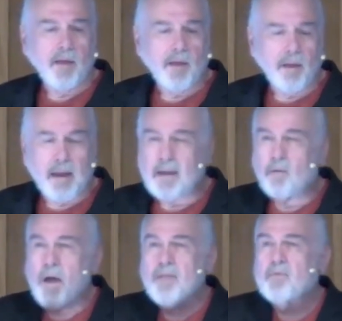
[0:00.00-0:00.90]
And I
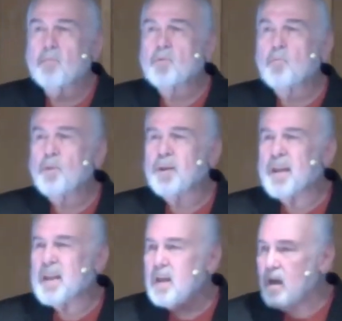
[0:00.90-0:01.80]
don't have to put
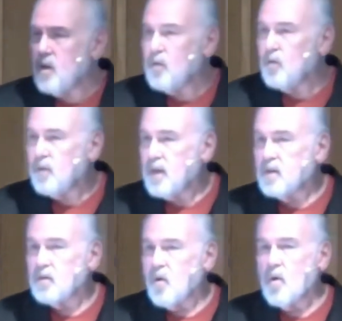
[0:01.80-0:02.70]
any other
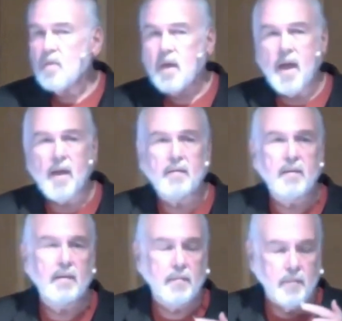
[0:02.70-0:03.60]
things on that.
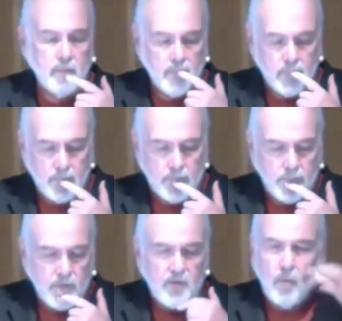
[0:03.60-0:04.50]

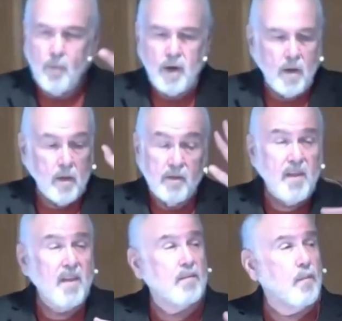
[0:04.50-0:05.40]
So it's
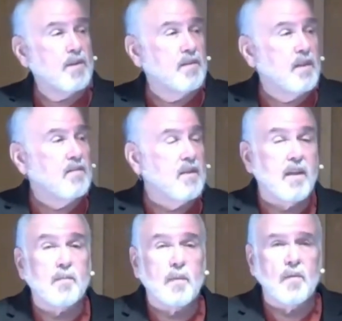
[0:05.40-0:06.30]
not as much these
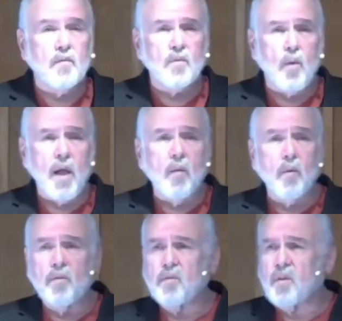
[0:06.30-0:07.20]
days, but there was a while
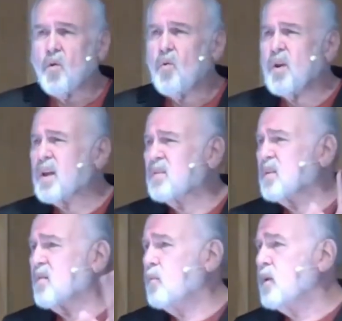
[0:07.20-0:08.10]
where there was a whole lot of
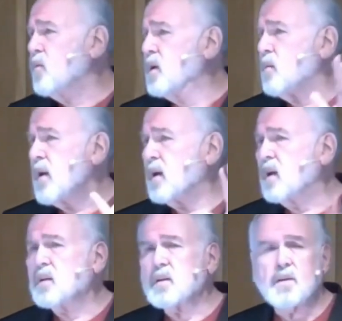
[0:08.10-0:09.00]
stuff being written about
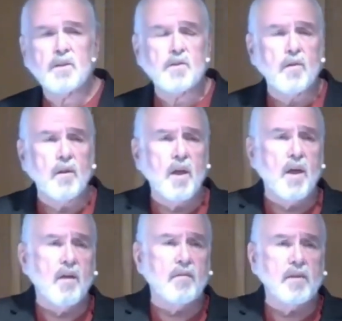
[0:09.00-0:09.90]
unconditional
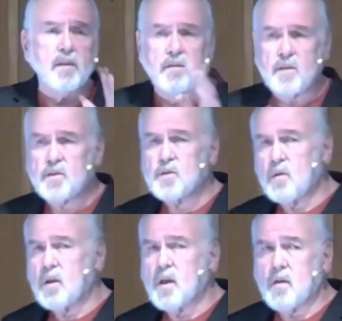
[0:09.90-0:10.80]
love and
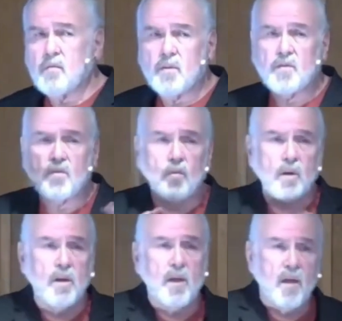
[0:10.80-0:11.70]
conditional love and sort
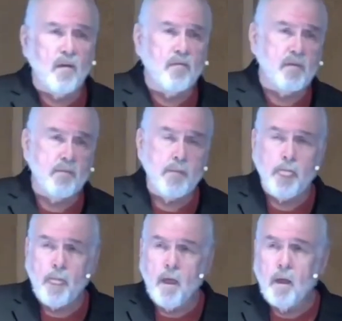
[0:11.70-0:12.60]
of love and
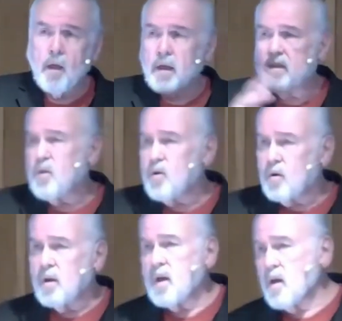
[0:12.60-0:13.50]

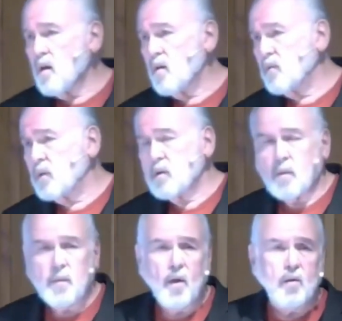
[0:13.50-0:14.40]
eternal love. And I
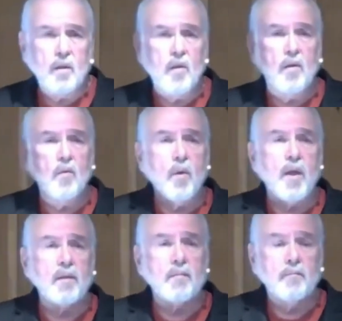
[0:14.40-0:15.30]
mean, on and on it went.